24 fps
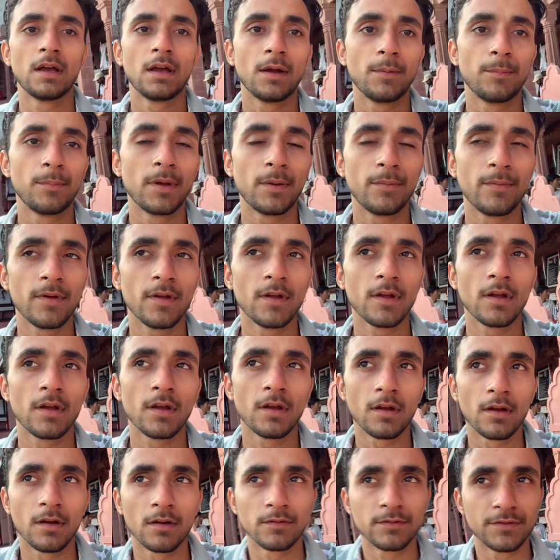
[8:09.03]

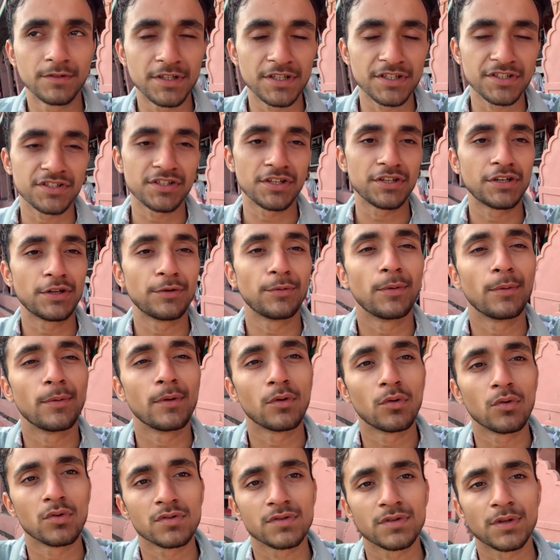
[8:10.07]
Maybe next Sunday we will
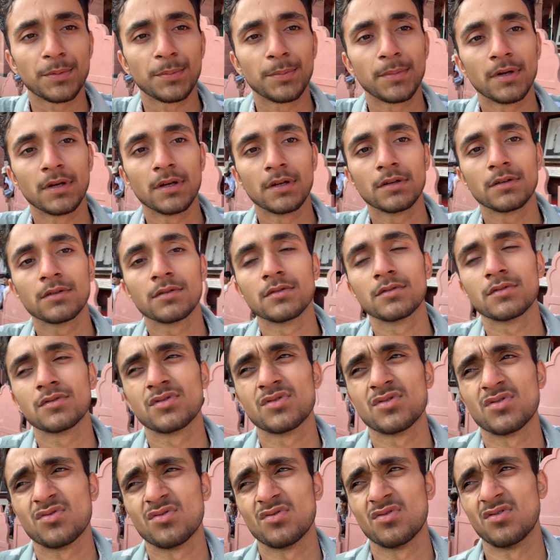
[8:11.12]
go somewhere.
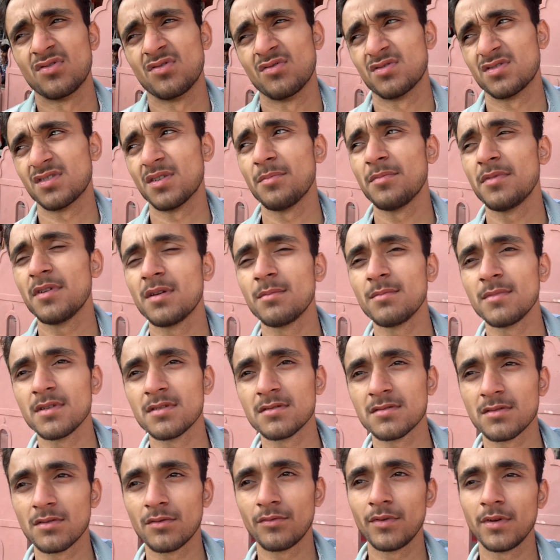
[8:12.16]
Somewhere
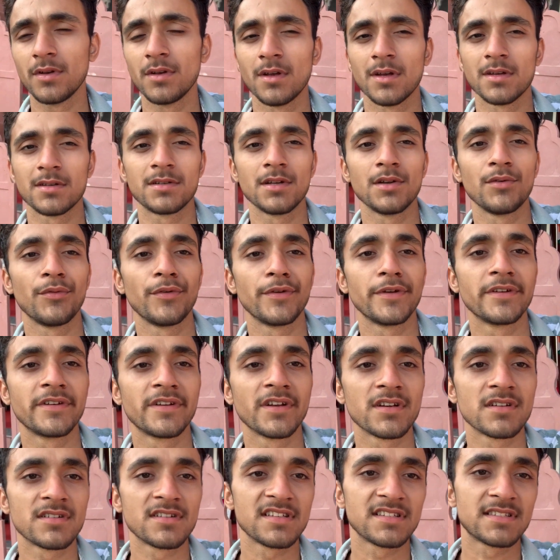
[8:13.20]
means we
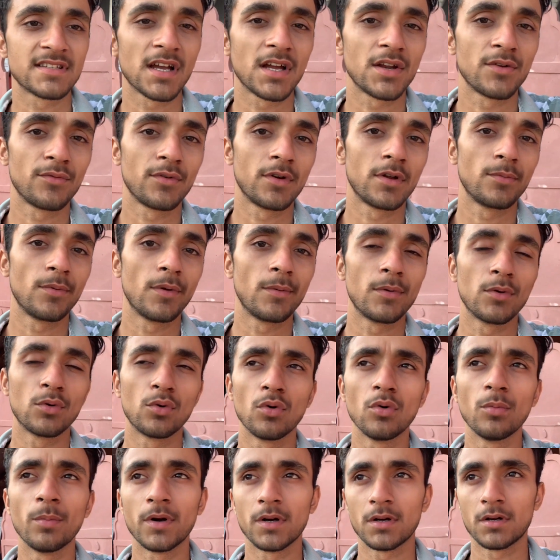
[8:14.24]
didn't decide where we will
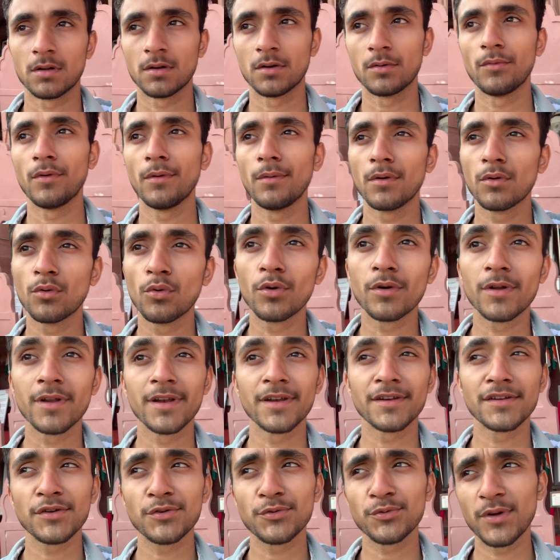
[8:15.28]
go, but we will go
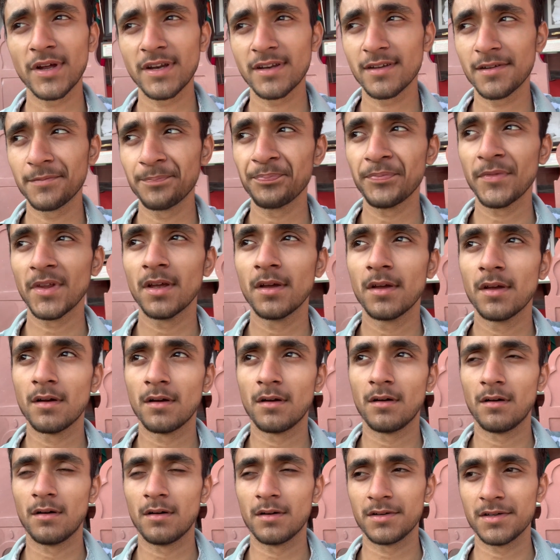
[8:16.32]
related to any
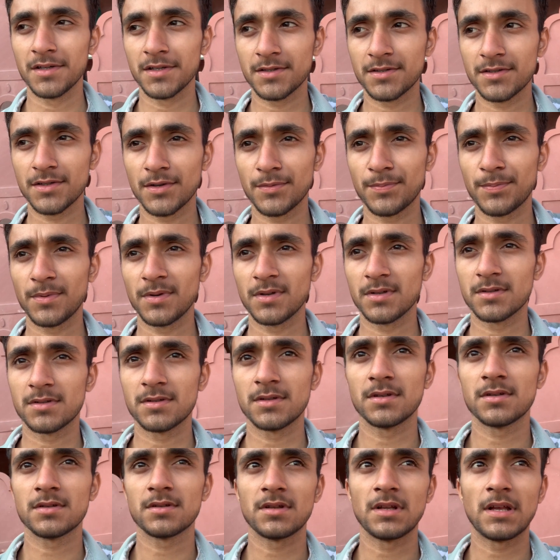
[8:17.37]
nature
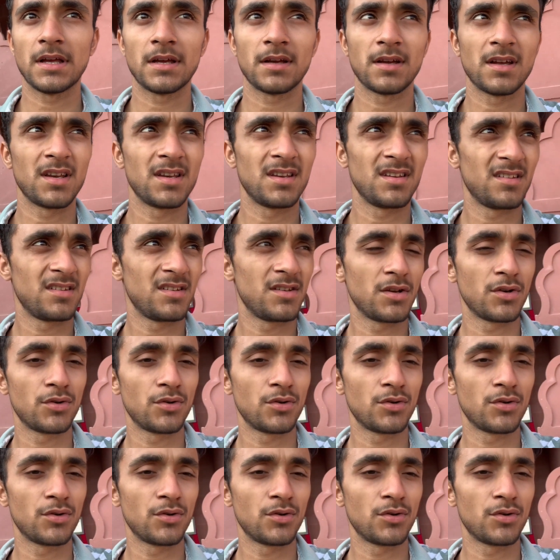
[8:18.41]
places like any.